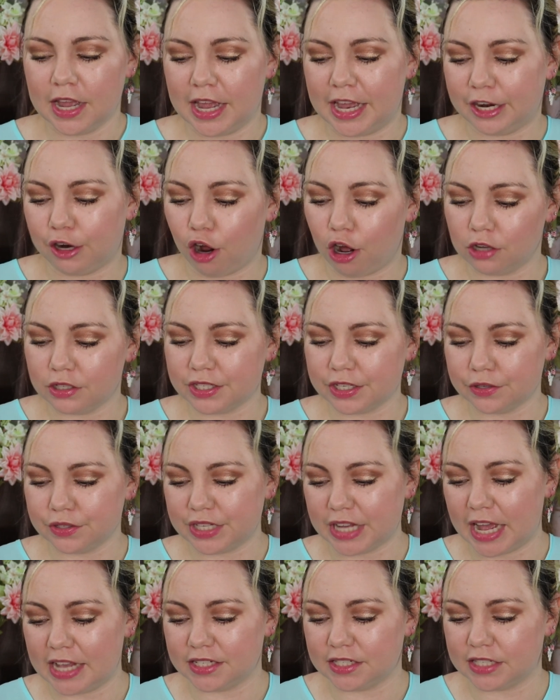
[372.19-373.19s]
It also
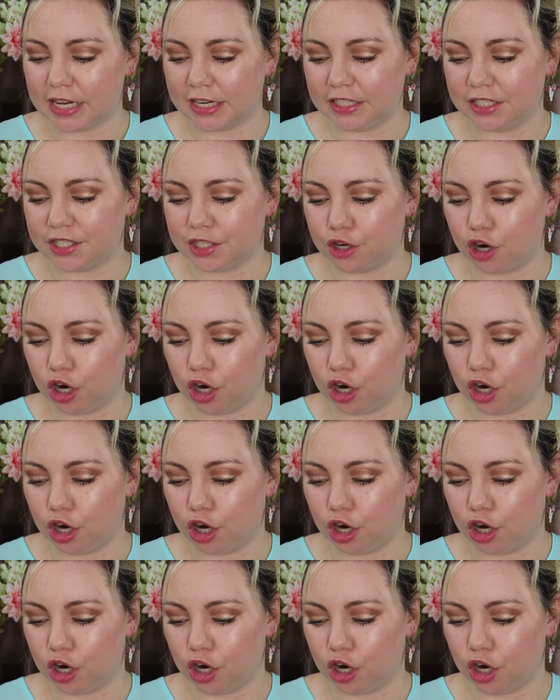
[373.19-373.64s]
says that it's